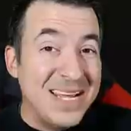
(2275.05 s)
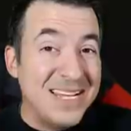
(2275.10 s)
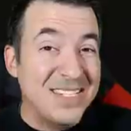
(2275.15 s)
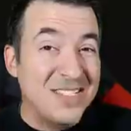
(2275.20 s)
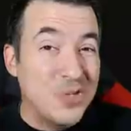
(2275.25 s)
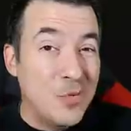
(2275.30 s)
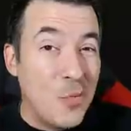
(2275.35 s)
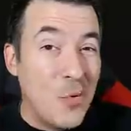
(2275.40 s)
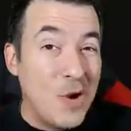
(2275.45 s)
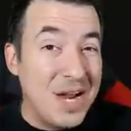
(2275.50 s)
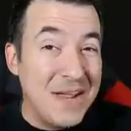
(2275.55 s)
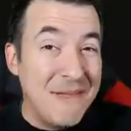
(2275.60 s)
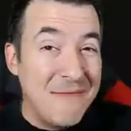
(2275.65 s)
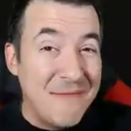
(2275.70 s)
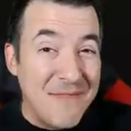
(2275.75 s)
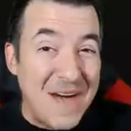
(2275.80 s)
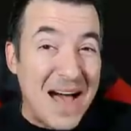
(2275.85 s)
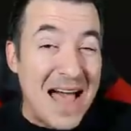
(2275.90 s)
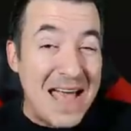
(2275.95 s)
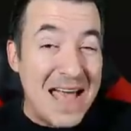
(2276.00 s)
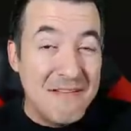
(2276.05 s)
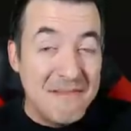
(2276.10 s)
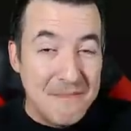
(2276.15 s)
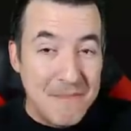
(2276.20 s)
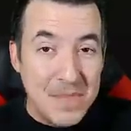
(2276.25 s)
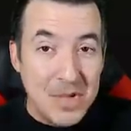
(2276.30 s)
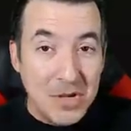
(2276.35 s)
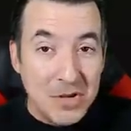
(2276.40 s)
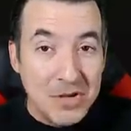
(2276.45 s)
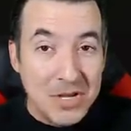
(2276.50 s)
as 25
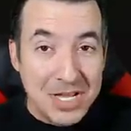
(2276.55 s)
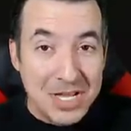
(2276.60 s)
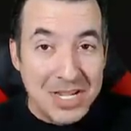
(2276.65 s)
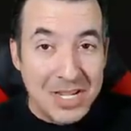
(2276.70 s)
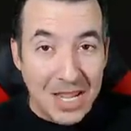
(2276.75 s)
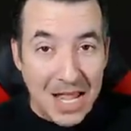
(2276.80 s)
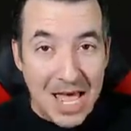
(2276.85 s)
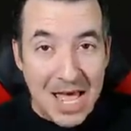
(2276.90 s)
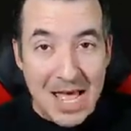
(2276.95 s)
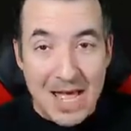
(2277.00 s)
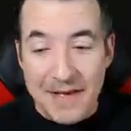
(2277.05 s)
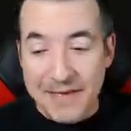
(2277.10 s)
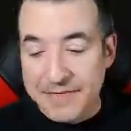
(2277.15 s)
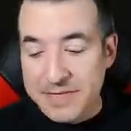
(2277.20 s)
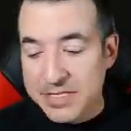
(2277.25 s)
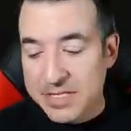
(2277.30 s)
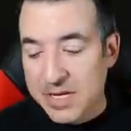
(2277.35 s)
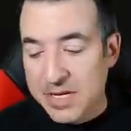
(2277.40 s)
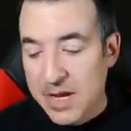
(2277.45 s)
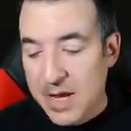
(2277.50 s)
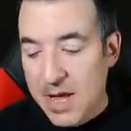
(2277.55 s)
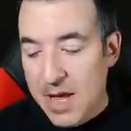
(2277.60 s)
million lives.